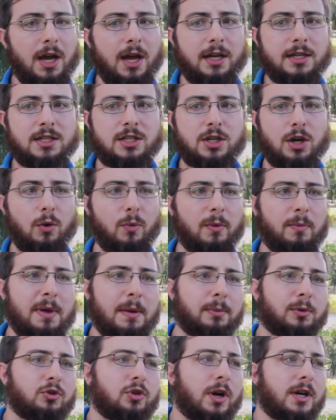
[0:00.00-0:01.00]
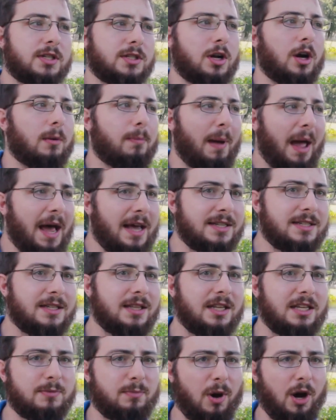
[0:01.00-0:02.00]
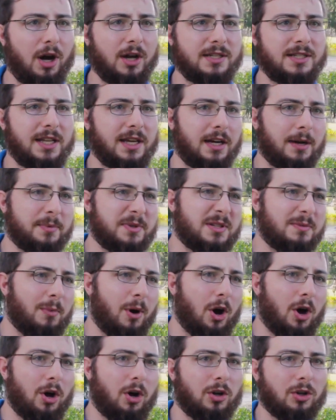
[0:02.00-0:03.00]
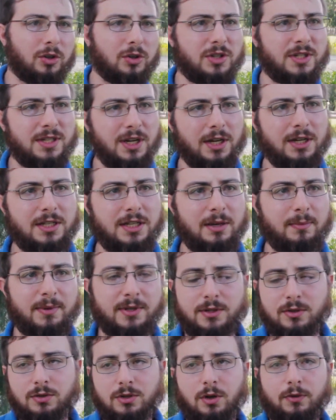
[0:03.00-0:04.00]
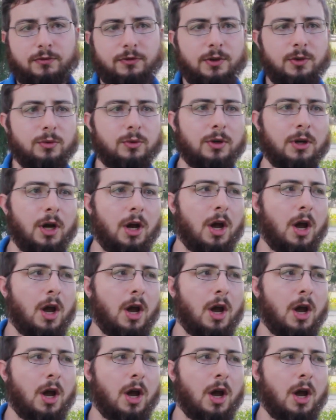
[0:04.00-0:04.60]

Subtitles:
And so when people try to stock bass in these ponds, they end up small or stunted because there's no food.